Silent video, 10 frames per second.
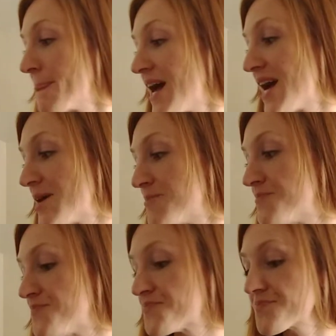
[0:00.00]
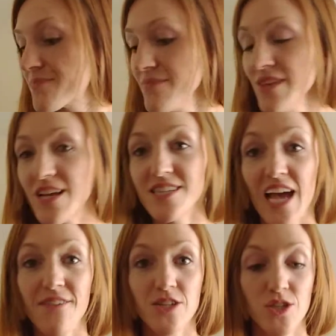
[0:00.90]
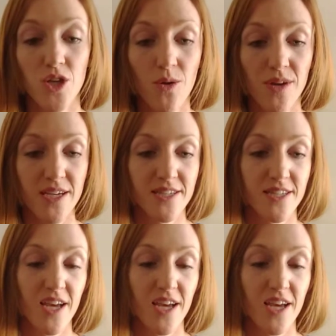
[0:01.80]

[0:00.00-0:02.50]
Because I just noticed,